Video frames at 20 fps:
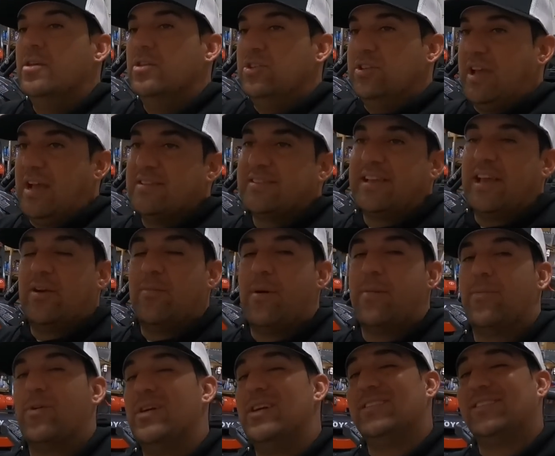you guys gotta
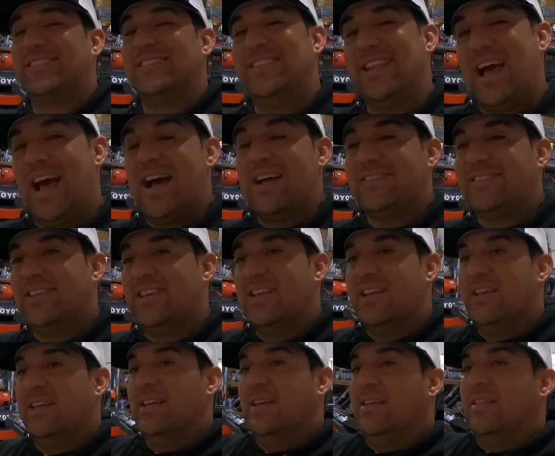remember, it's not
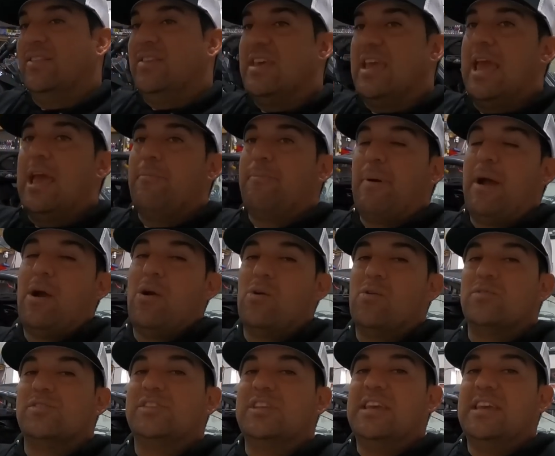the amp hours,